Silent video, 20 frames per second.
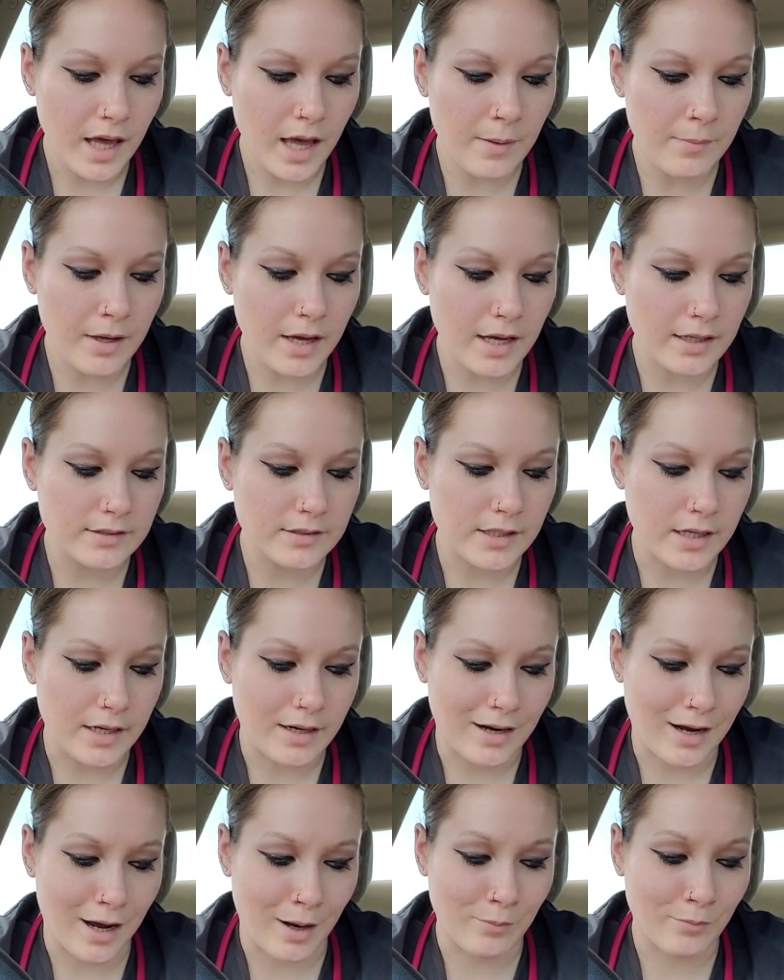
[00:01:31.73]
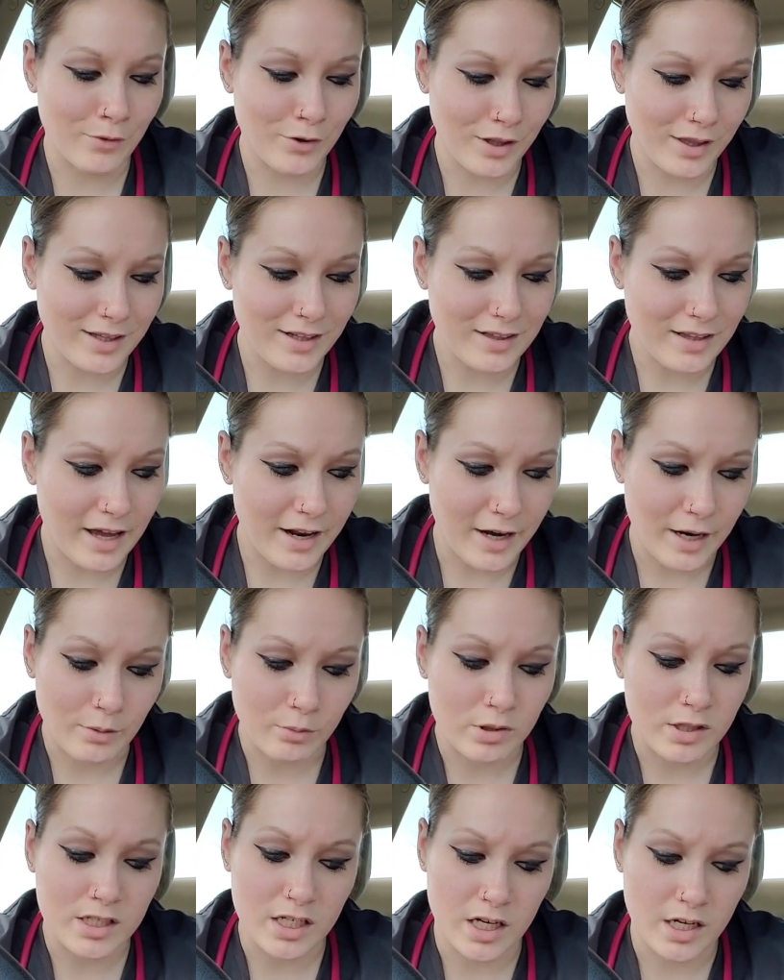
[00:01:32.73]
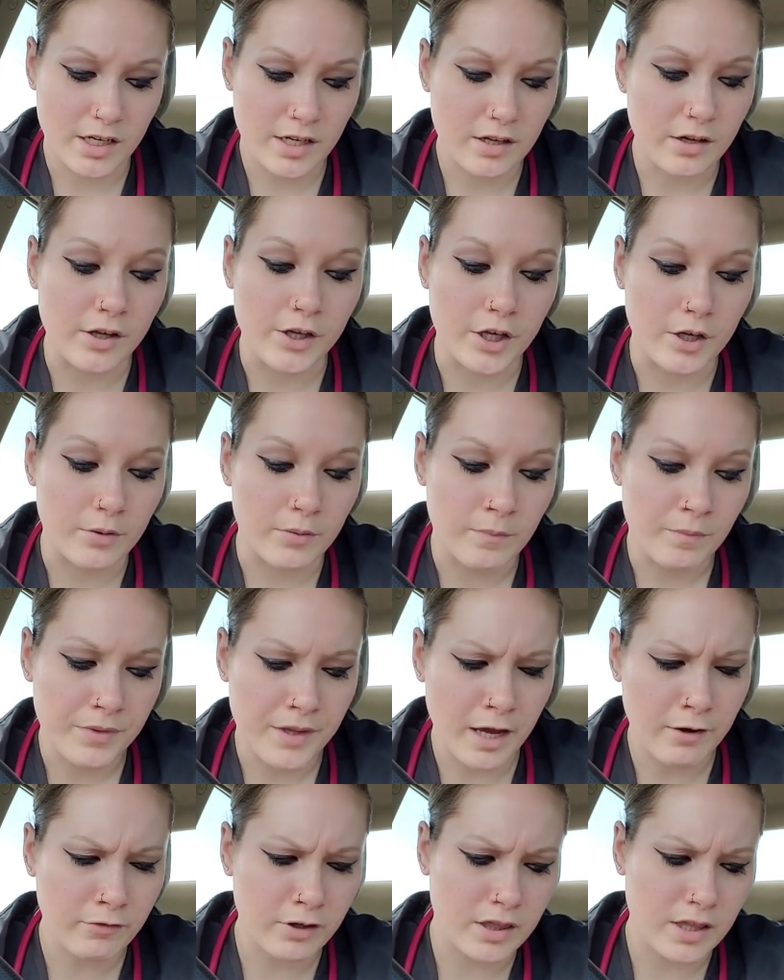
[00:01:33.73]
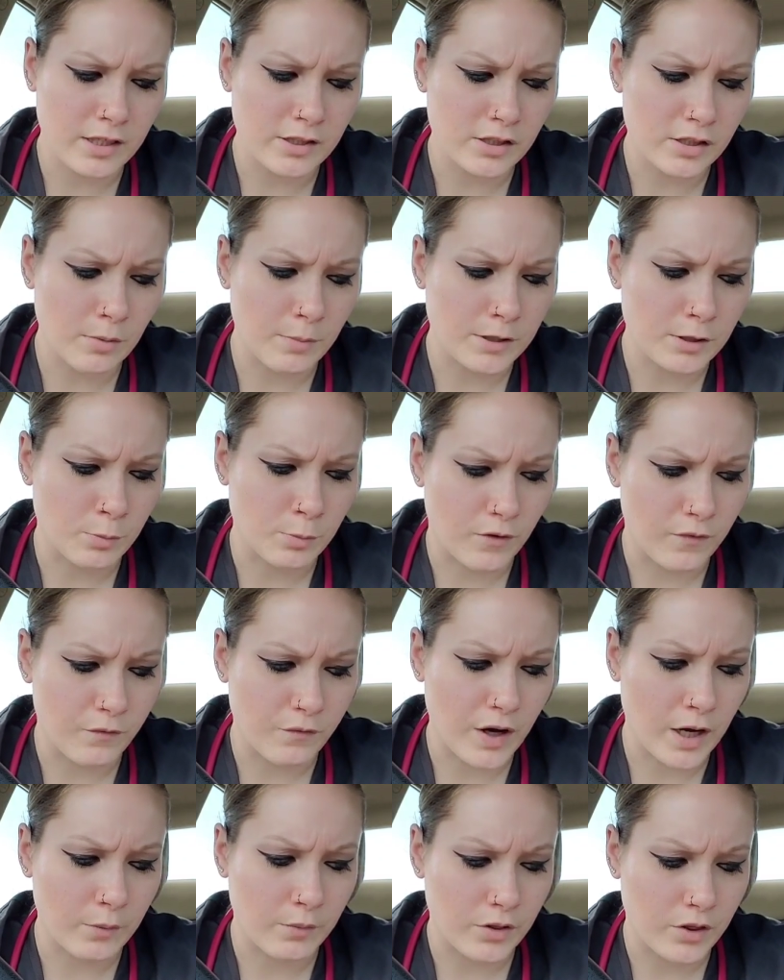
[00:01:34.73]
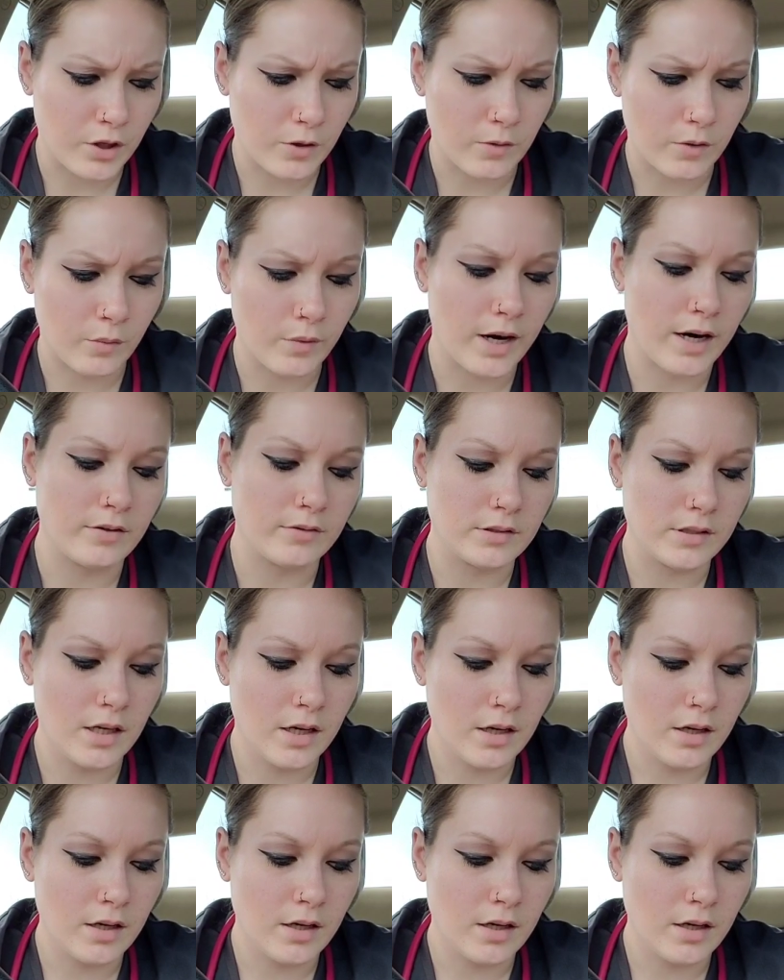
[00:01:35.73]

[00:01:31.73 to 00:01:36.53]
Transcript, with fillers: Emmett had said, I'm really glad Edward didn't kill you. Everything's so much more fun with you around.